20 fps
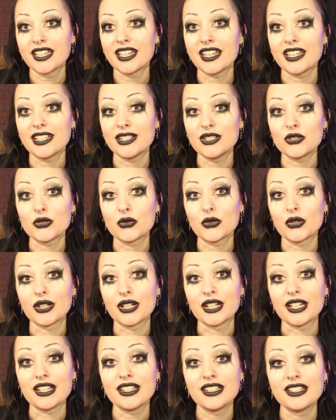
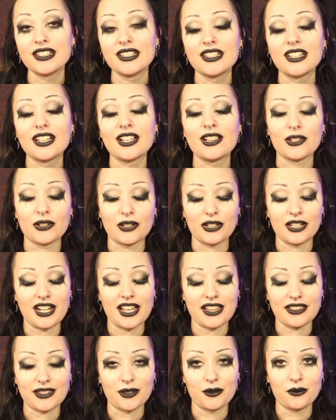enjoy looking
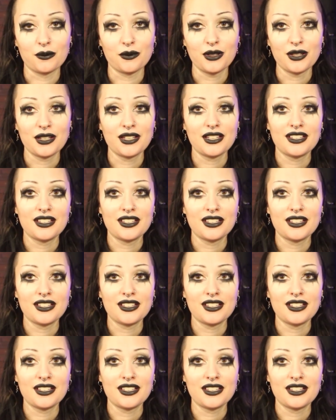at them,